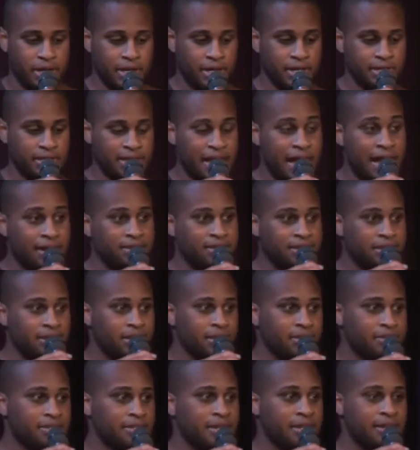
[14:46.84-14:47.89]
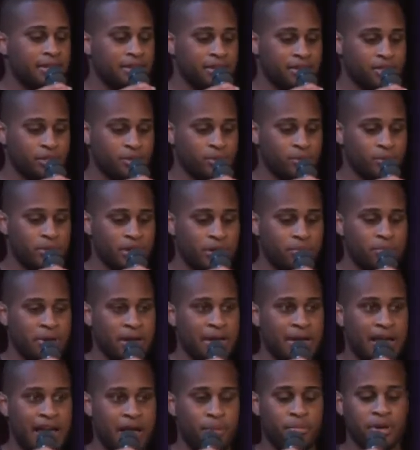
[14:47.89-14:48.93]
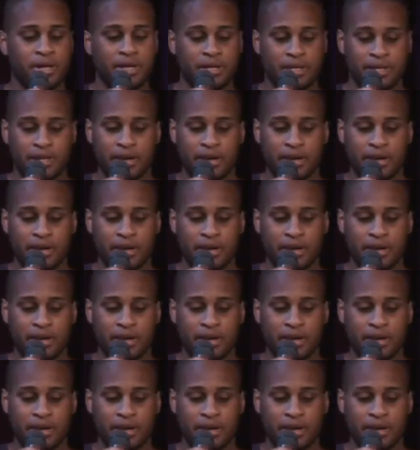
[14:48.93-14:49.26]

And it's acting, it's telling a story by inhabiting a